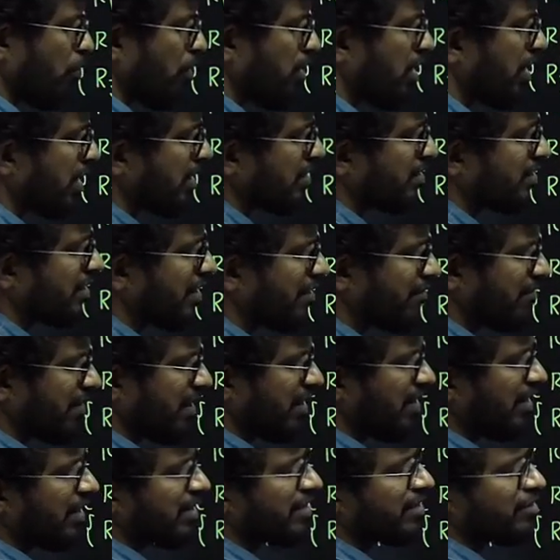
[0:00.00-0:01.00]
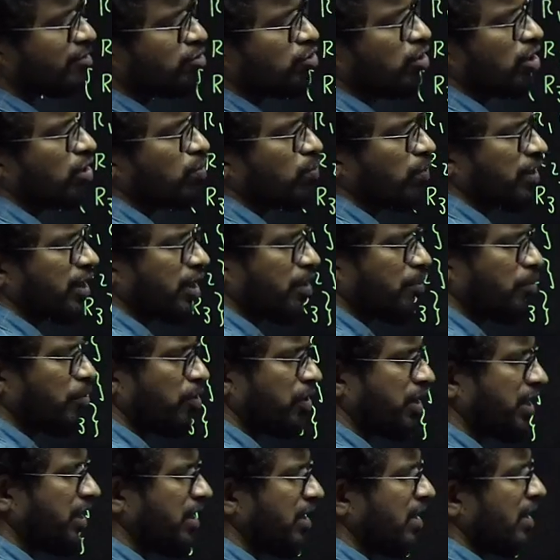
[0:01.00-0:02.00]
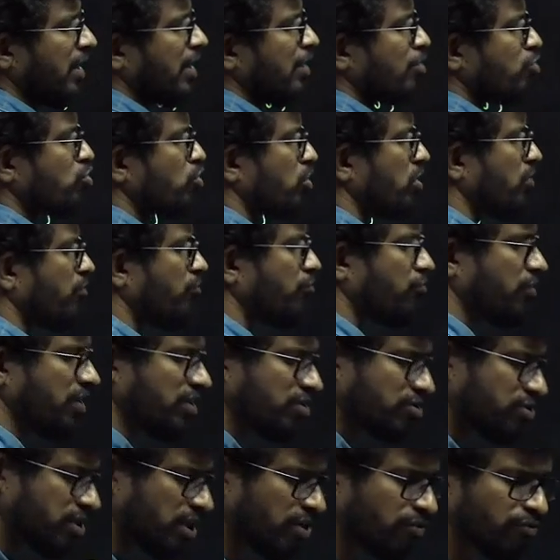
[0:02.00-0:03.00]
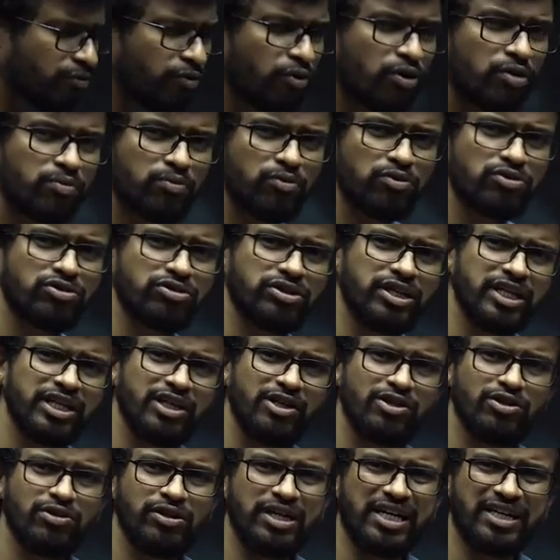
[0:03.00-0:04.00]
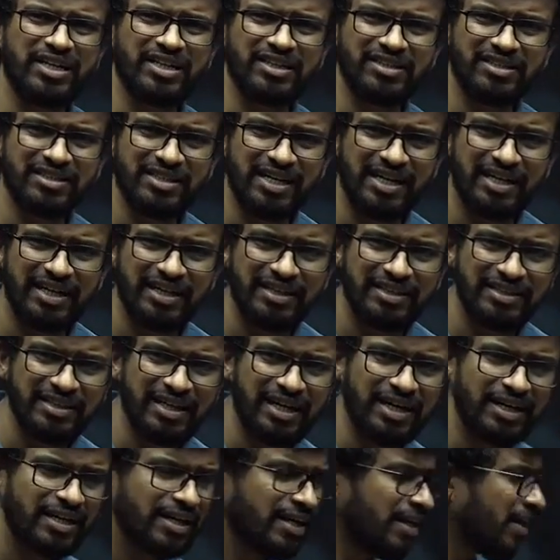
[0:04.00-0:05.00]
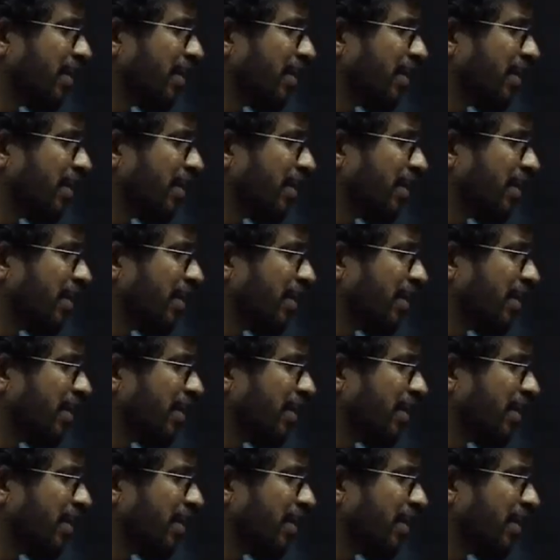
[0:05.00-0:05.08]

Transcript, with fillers: pointer is given. Let us not worry about it. So the first and foremost thing you should understand is that